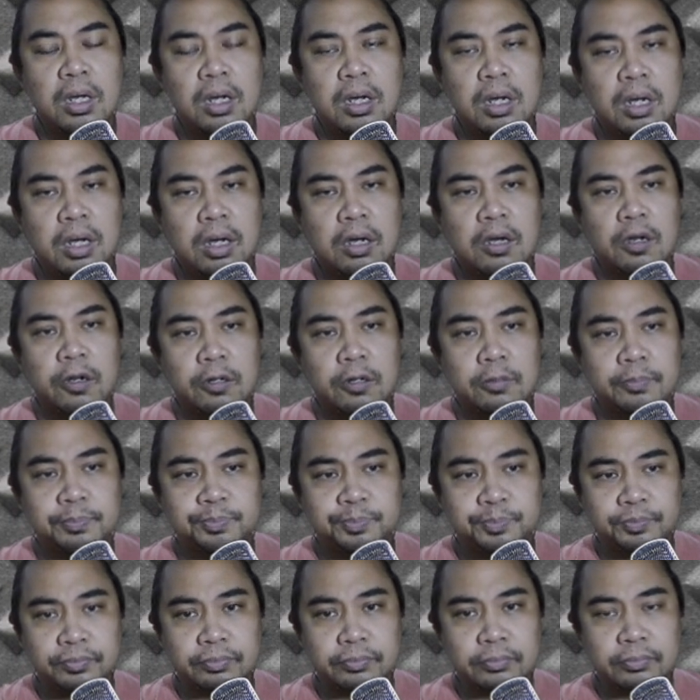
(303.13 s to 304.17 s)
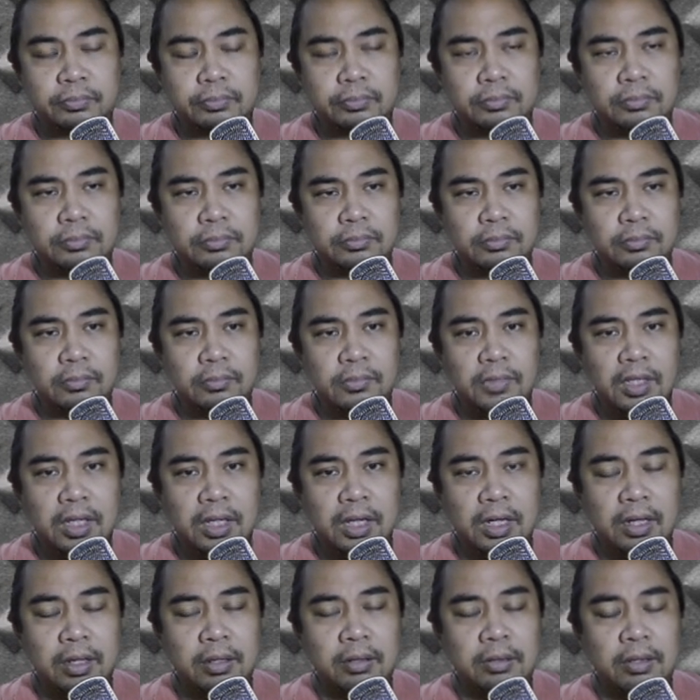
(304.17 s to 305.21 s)
Um,
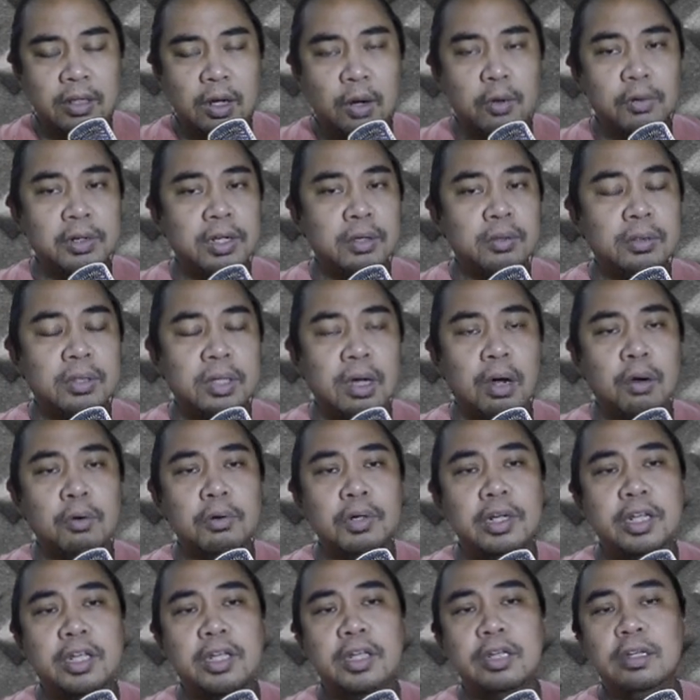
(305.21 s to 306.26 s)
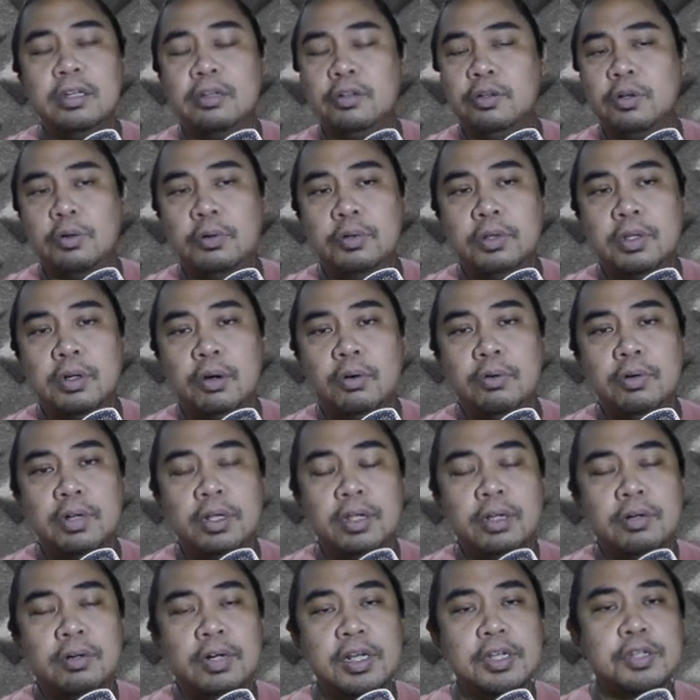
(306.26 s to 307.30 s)
the only the only you know the
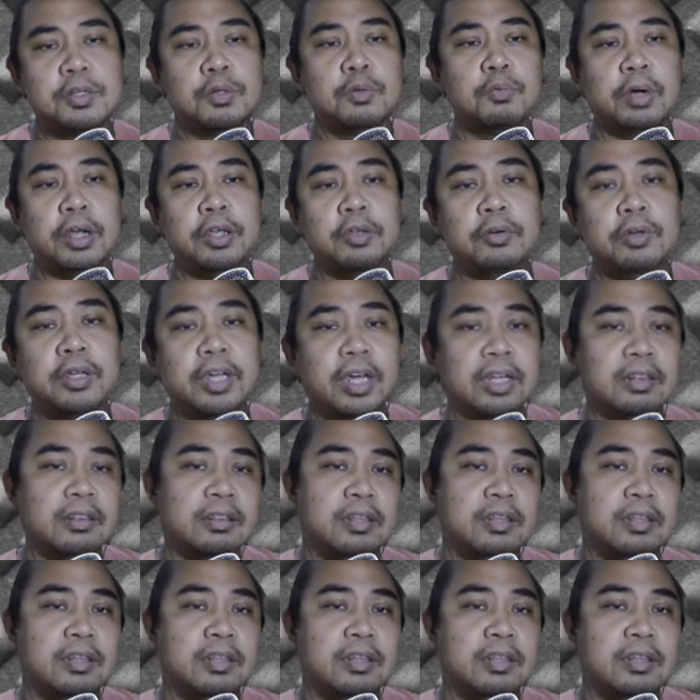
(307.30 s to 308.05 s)
only reason why you get